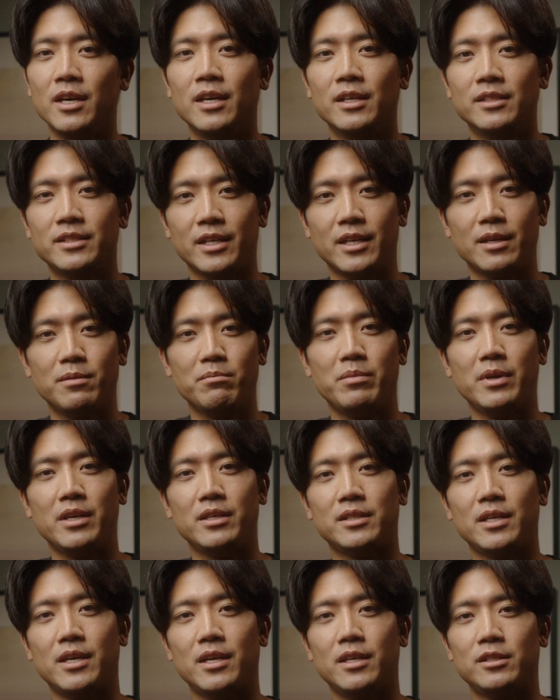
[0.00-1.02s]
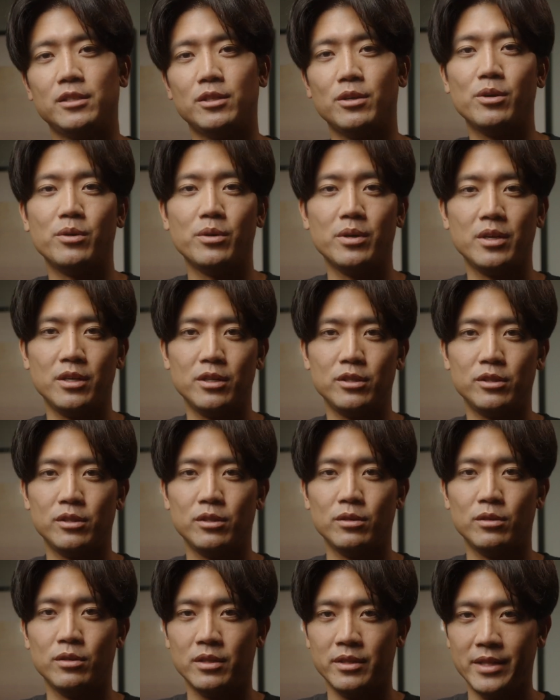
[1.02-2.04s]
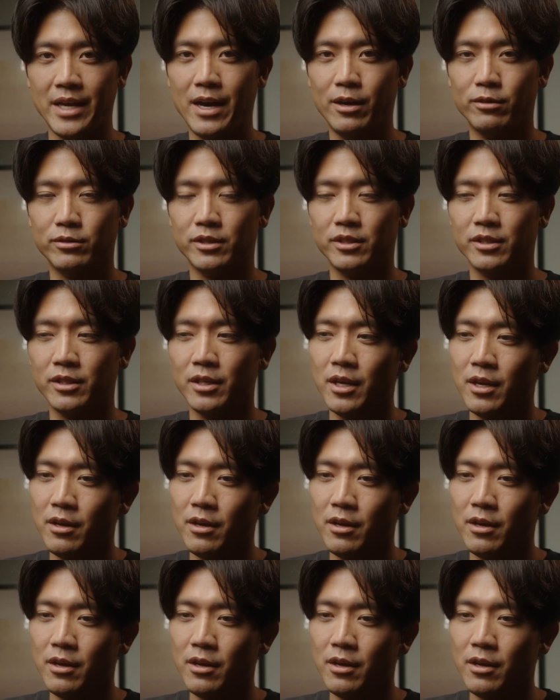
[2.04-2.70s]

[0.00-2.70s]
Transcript: second base ISO is 1000.